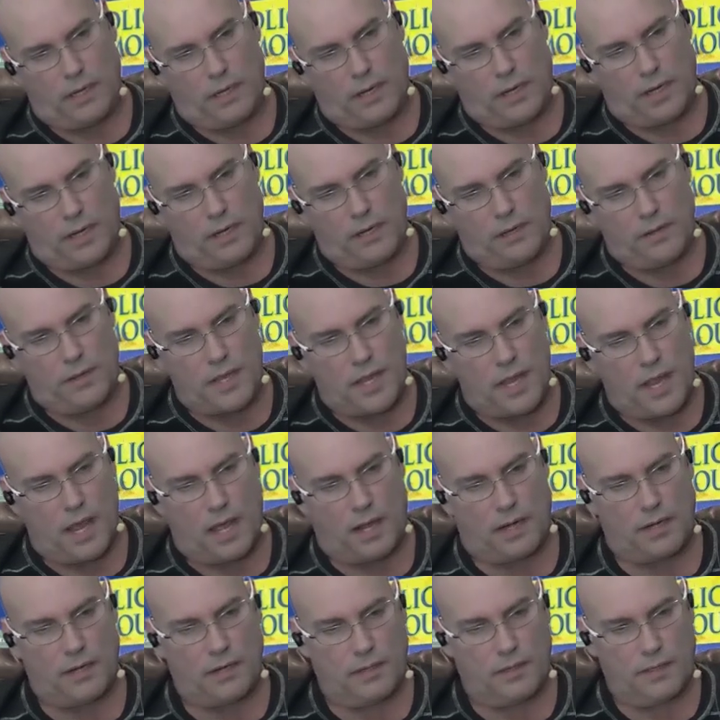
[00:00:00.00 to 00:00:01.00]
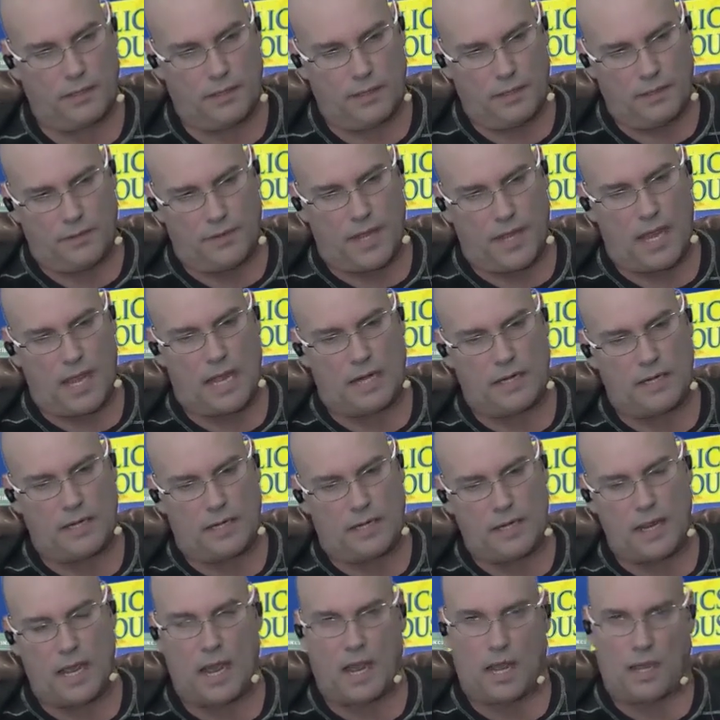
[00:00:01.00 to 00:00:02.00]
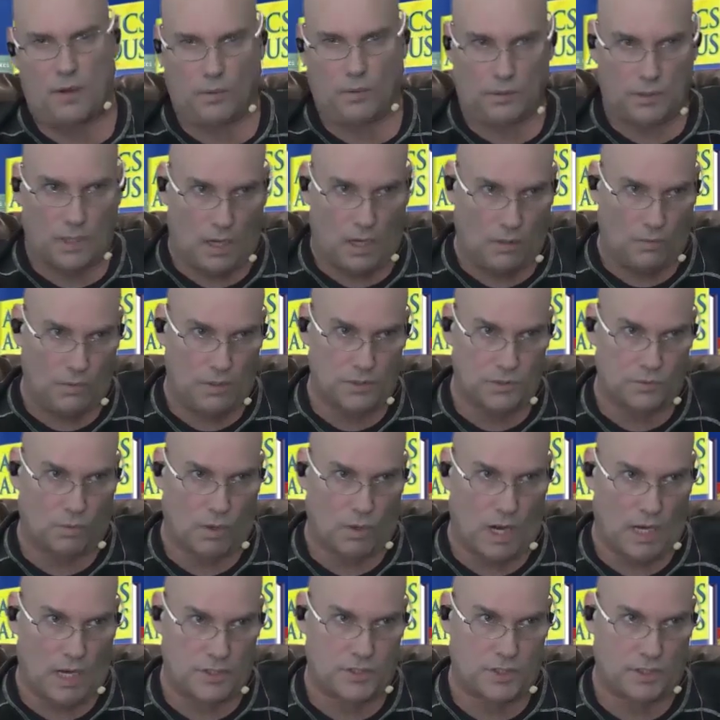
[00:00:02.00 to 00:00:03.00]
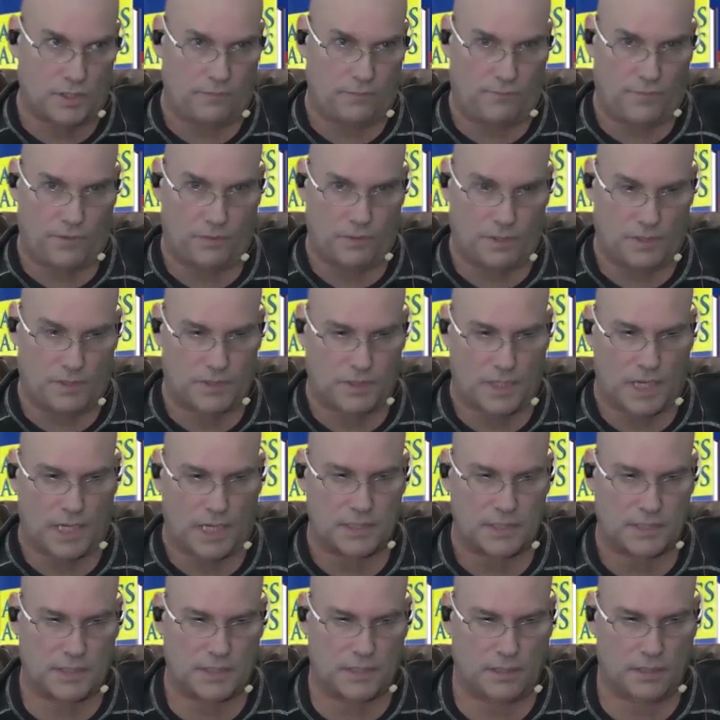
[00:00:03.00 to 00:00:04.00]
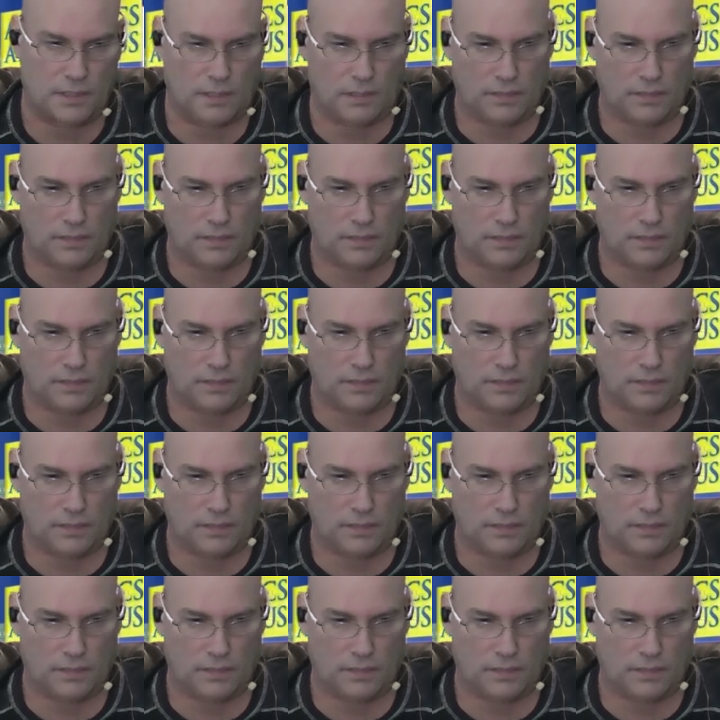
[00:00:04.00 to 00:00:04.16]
In the end, I will always watch it if you insist.